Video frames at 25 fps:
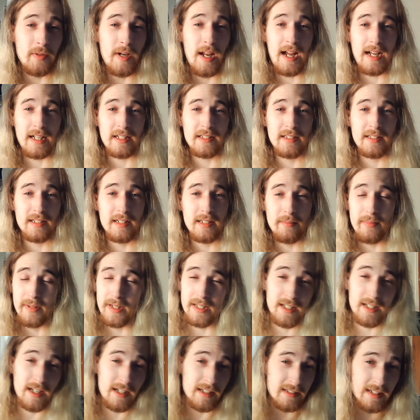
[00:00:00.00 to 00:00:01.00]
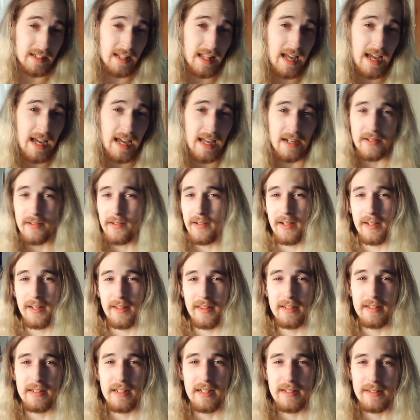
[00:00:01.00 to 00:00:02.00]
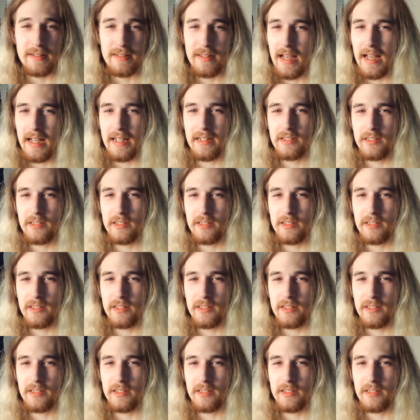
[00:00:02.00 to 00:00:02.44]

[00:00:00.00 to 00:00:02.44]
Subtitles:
accident because of that or anything like that.